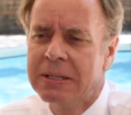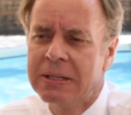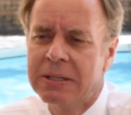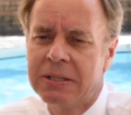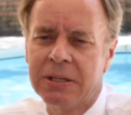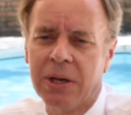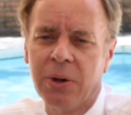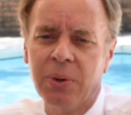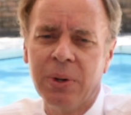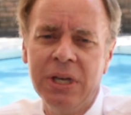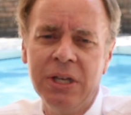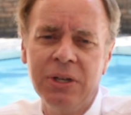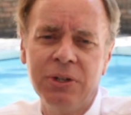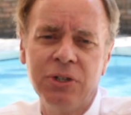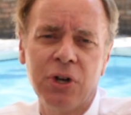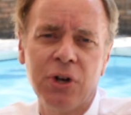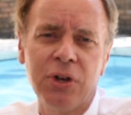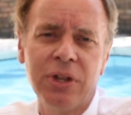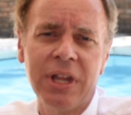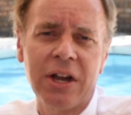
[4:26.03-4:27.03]
So he
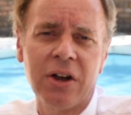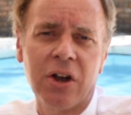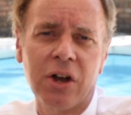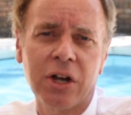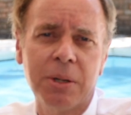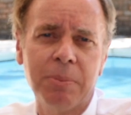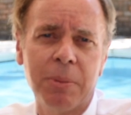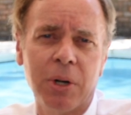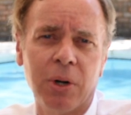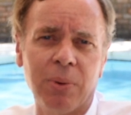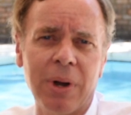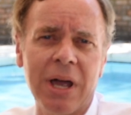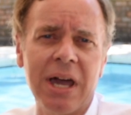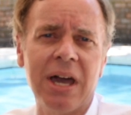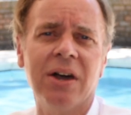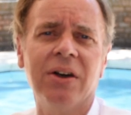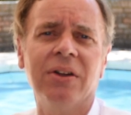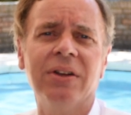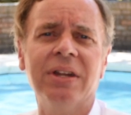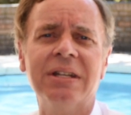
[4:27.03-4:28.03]
turned that argument
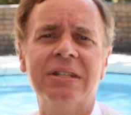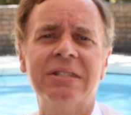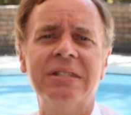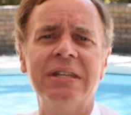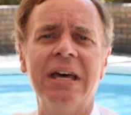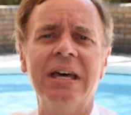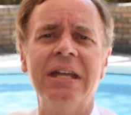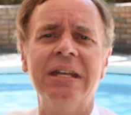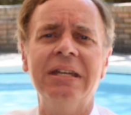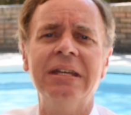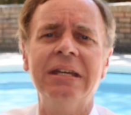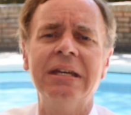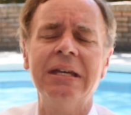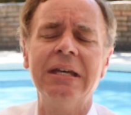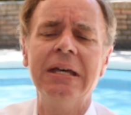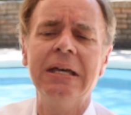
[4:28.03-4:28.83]
around and said,